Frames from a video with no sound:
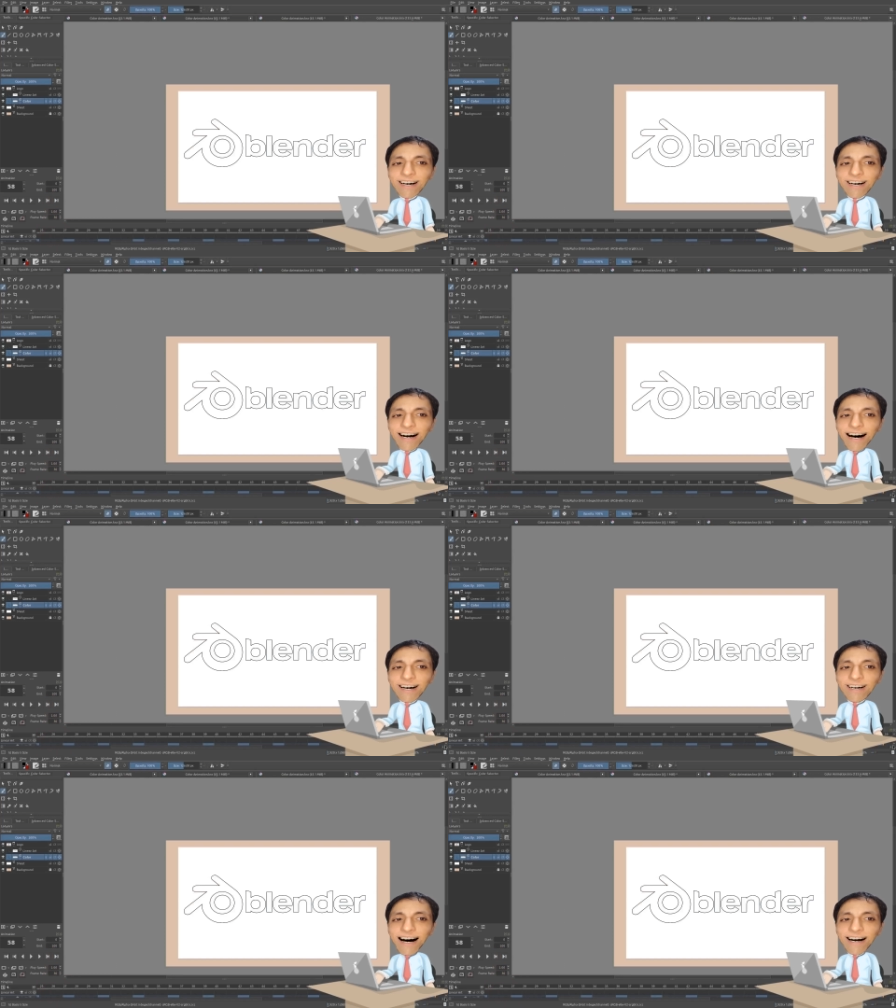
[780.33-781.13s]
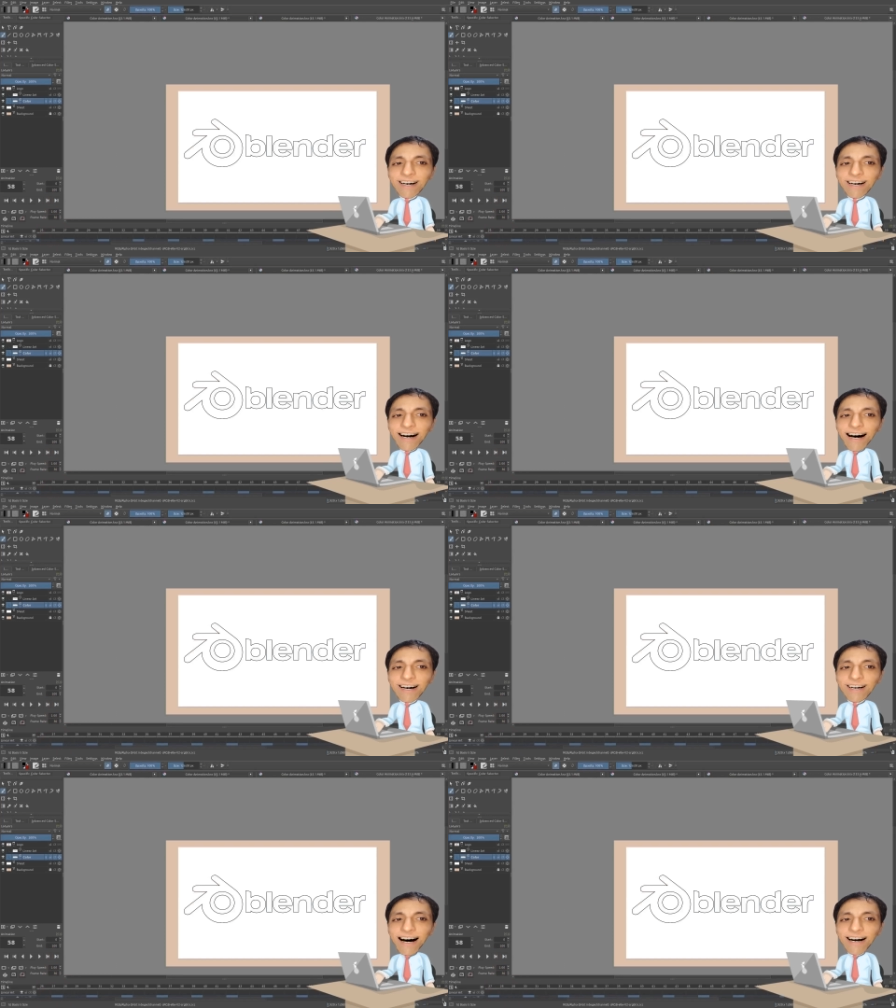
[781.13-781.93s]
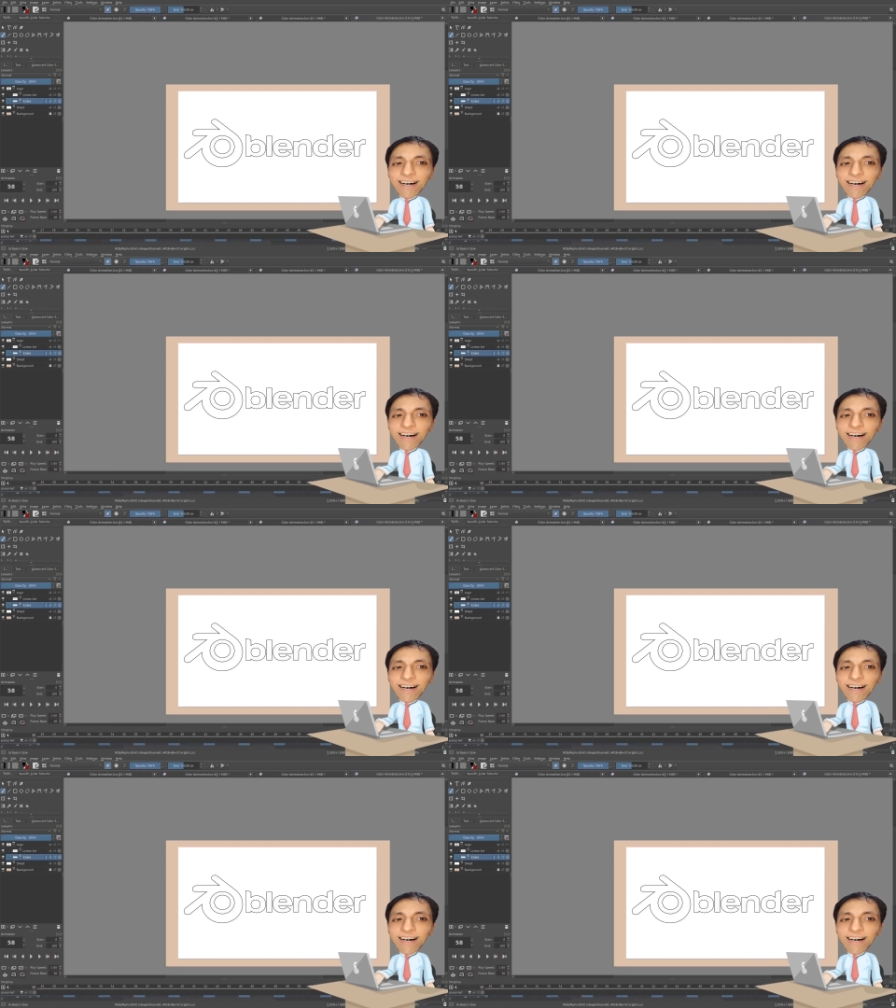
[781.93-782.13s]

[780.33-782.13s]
Warning, if you neglect